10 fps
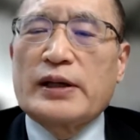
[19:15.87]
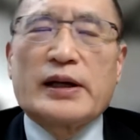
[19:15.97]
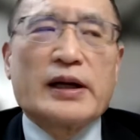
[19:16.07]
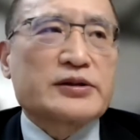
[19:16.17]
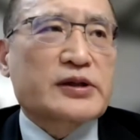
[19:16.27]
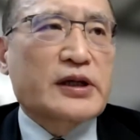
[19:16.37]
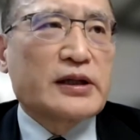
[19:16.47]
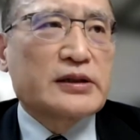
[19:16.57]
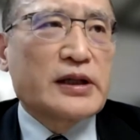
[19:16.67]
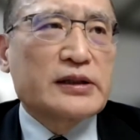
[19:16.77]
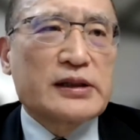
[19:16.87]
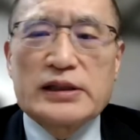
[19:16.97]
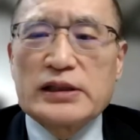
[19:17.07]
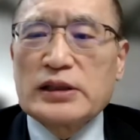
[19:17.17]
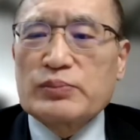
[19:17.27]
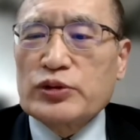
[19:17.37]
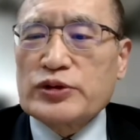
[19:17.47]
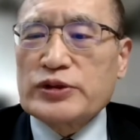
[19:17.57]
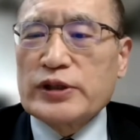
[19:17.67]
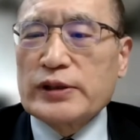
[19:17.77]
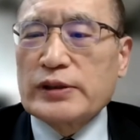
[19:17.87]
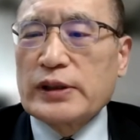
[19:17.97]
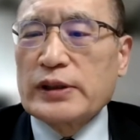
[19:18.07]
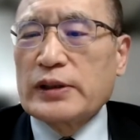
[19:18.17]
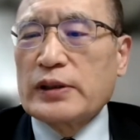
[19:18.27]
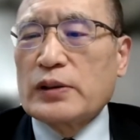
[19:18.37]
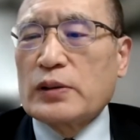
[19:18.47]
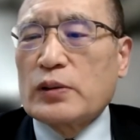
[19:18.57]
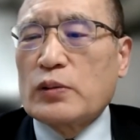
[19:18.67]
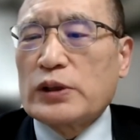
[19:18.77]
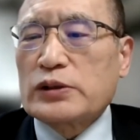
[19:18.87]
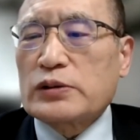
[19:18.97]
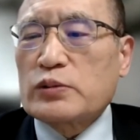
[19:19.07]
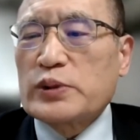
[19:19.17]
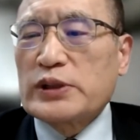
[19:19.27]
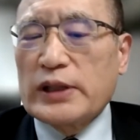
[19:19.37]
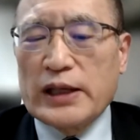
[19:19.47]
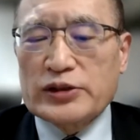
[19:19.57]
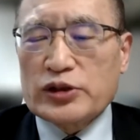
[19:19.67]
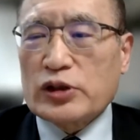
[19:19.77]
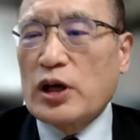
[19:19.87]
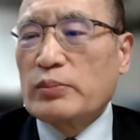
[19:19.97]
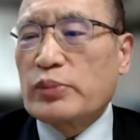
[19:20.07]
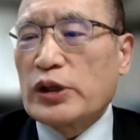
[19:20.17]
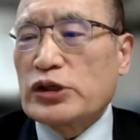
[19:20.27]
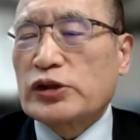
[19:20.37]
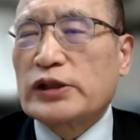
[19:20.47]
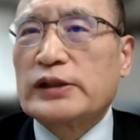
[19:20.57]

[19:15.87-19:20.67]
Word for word: As candidate Lee puts it, what Korea has accomplished